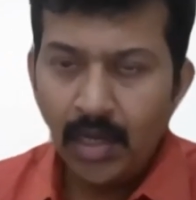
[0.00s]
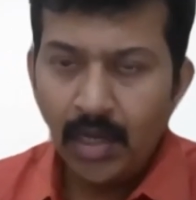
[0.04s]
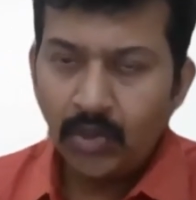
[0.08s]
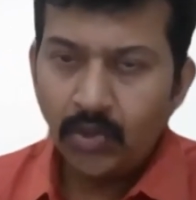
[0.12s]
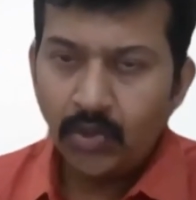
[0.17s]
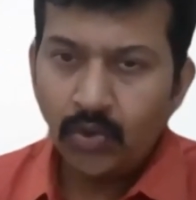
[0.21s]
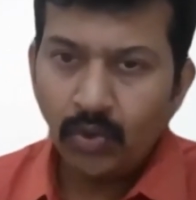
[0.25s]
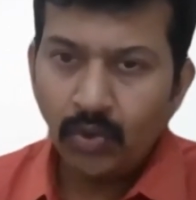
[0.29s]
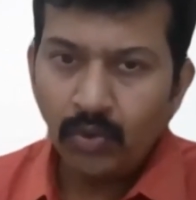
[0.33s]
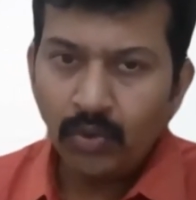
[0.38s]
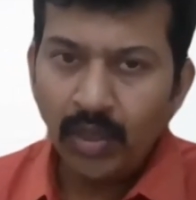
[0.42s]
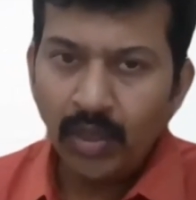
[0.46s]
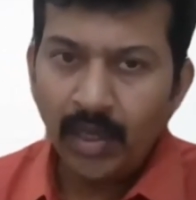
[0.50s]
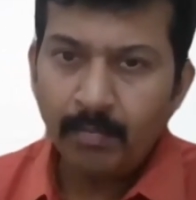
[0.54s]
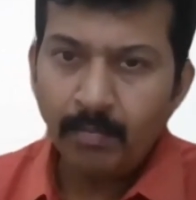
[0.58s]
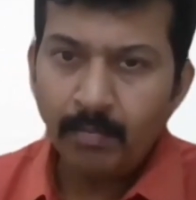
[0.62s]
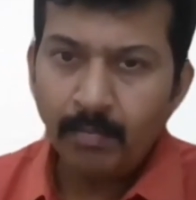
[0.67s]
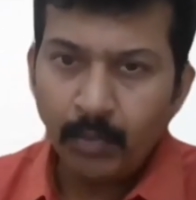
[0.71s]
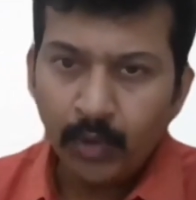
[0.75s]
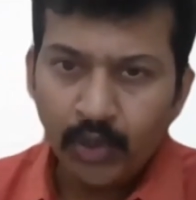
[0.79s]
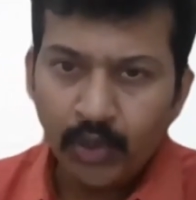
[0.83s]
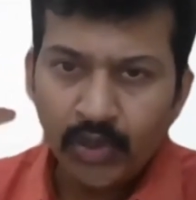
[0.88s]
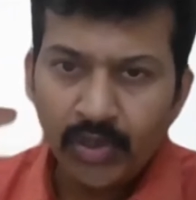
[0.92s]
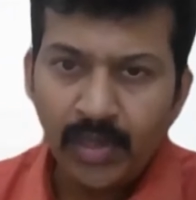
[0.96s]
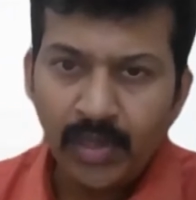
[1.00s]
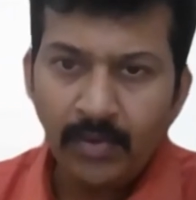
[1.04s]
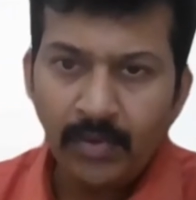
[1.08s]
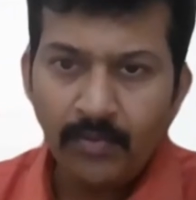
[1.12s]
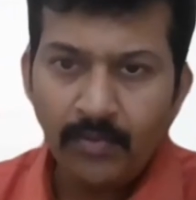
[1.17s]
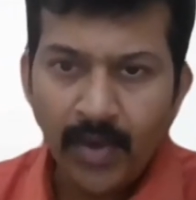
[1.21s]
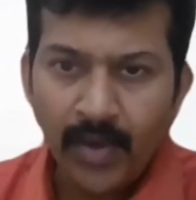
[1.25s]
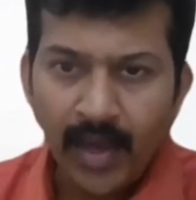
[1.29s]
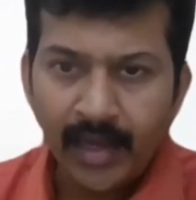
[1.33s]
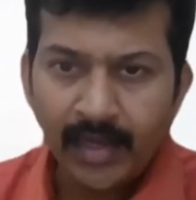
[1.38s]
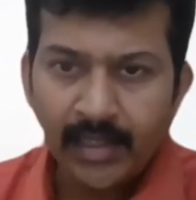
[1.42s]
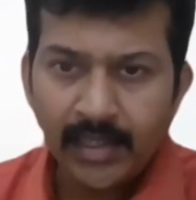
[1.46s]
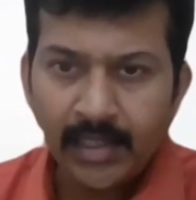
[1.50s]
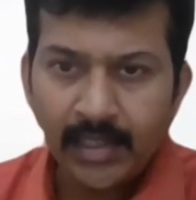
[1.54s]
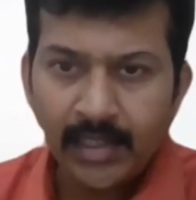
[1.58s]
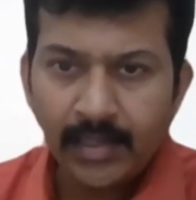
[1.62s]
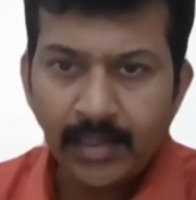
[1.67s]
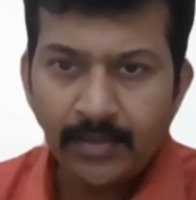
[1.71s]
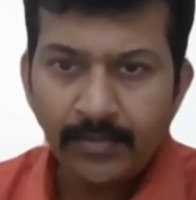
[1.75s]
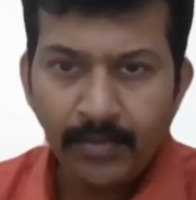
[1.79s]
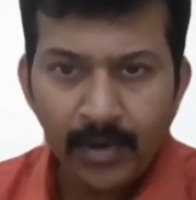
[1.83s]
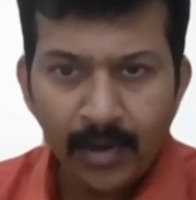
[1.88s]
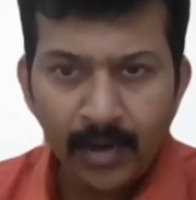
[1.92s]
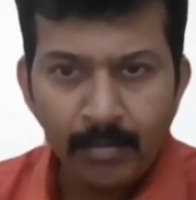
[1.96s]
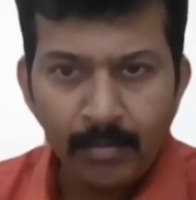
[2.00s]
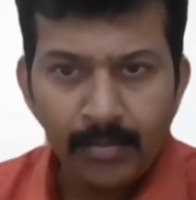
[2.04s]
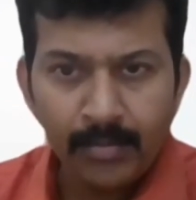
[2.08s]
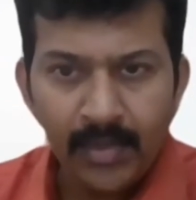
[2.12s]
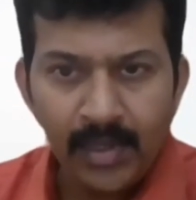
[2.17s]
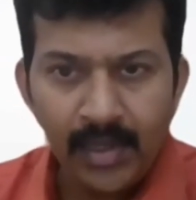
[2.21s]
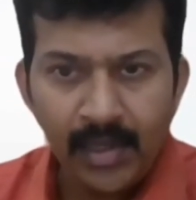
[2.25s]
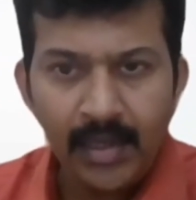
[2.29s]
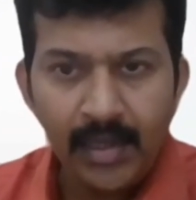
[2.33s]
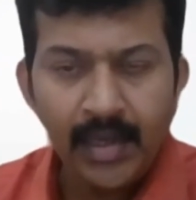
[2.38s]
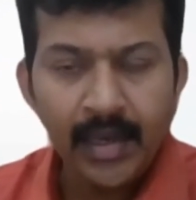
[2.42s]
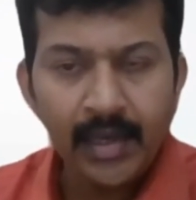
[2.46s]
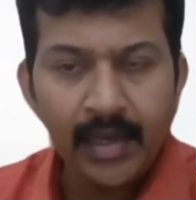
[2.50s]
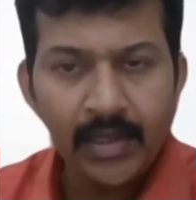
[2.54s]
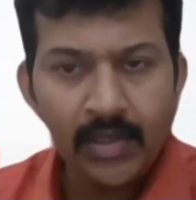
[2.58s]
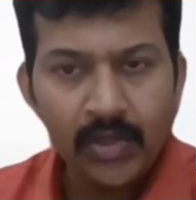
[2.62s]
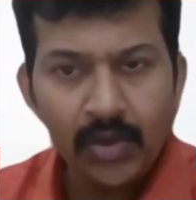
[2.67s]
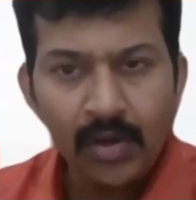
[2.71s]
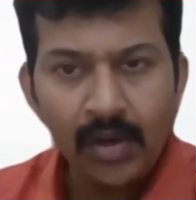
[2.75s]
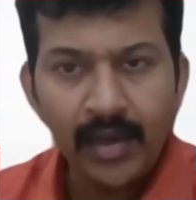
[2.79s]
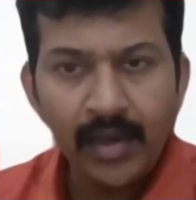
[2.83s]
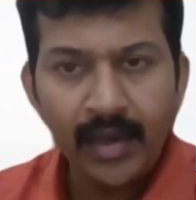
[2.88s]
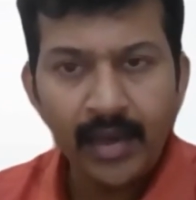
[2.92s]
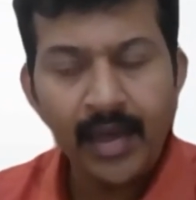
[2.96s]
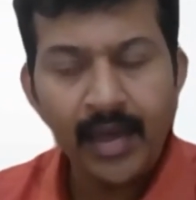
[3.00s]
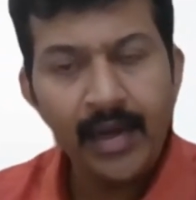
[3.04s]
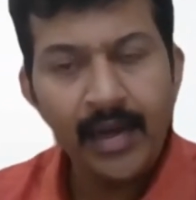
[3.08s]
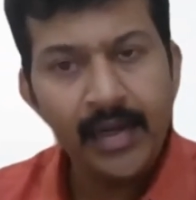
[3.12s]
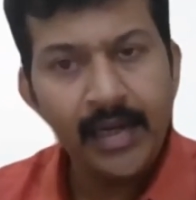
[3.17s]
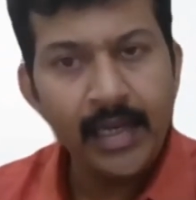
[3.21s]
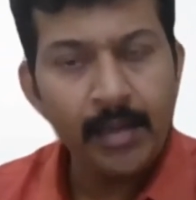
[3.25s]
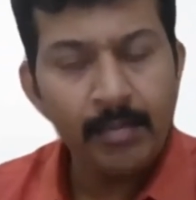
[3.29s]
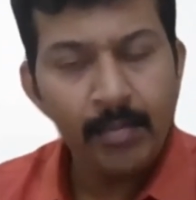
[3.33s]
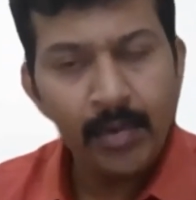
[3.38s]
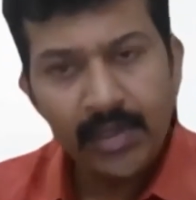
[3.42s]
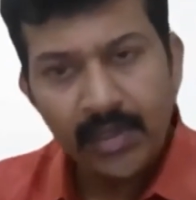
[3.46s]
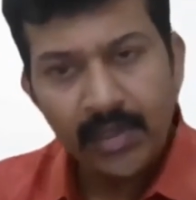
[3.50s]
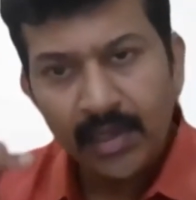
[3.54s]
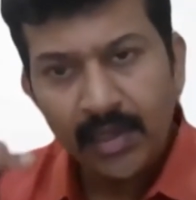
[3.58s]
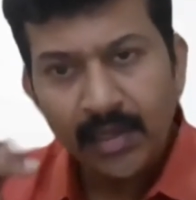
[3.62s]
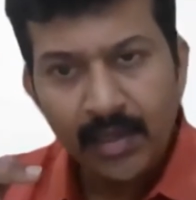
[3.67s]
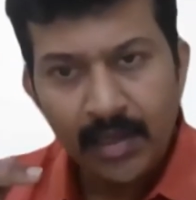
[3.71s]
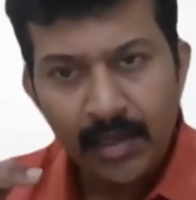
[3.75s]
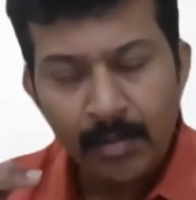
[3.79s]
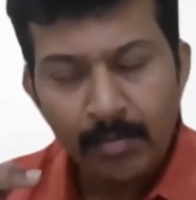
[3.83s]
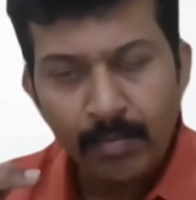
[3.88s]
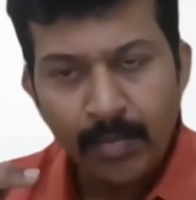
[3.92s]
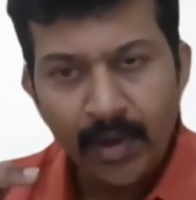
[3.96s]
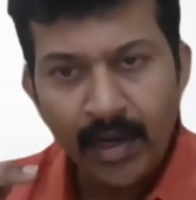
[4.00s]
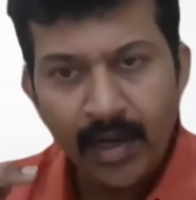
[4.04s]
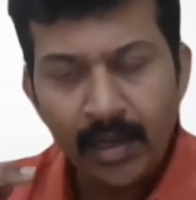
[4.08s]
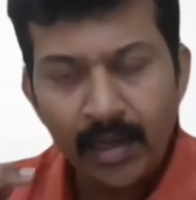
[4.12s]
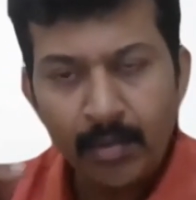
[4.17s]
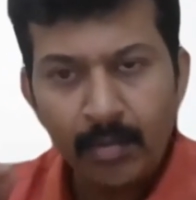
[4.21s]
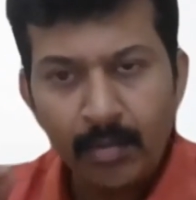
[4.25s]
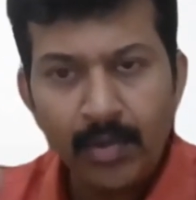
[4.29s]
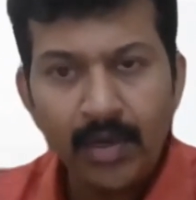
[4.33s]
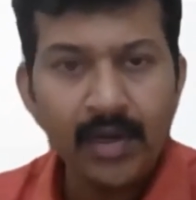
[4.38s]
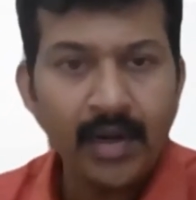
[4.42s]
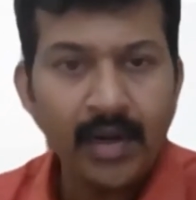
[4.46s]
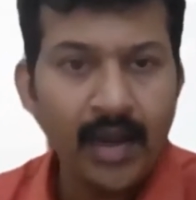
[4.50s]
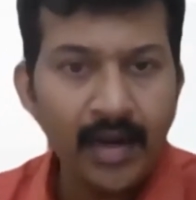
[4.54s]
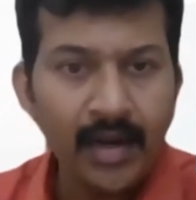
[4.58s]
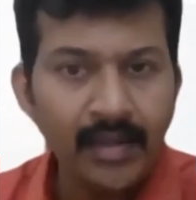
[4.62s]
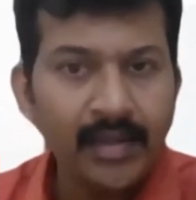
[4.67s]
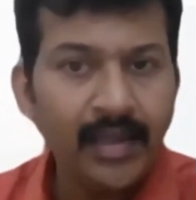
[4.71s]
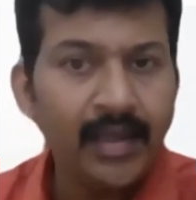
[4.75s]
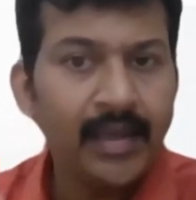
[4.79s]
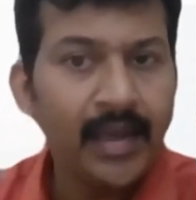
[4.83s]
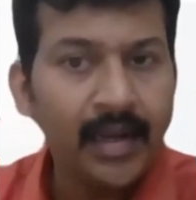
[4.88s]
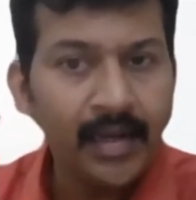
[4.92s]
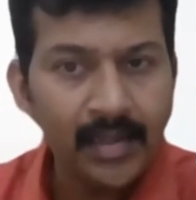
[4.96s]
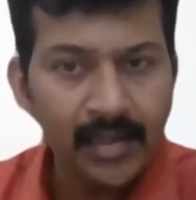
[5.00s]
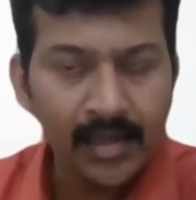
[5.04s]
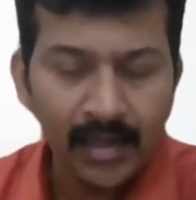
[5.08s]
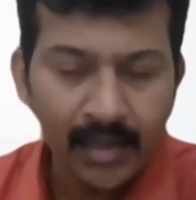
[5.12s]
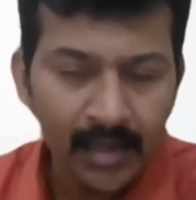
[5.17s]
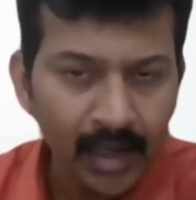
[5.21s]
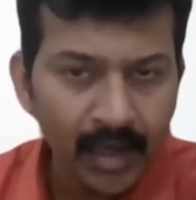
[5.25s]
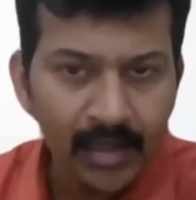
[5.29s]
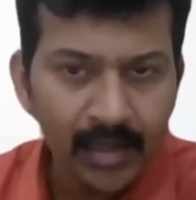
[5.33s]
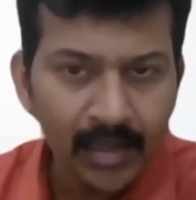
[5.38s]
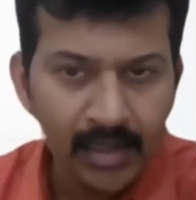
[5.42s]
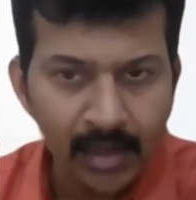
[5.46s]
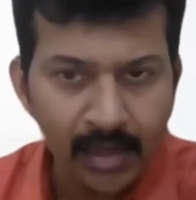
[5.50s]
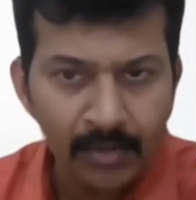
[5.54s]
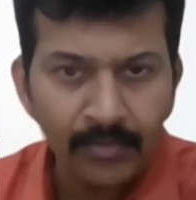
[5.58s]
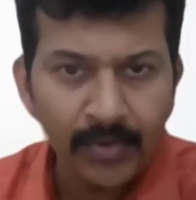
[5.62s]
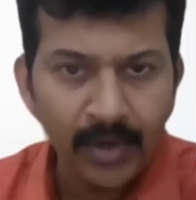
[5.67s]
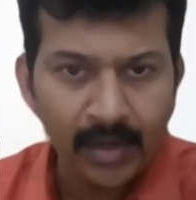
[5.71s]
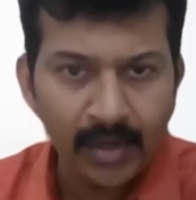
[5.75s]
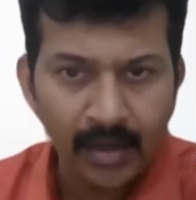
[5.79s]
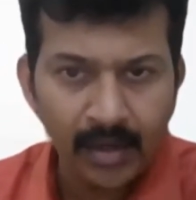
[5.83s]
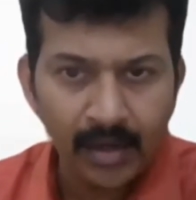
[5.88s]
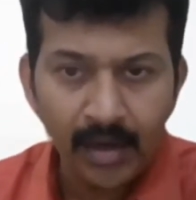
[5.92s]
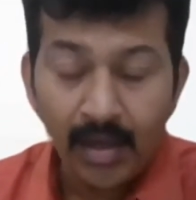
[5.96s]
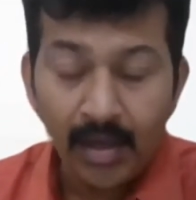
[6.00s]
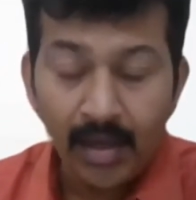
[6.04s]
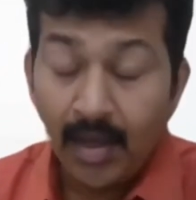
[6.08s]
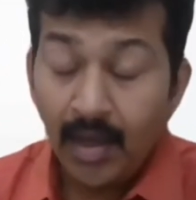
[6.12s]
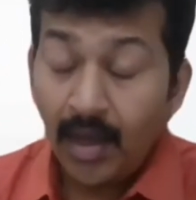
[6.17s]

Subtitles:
So they push the wax from the external canal deep inside the tympanic membrane, and it gets infected.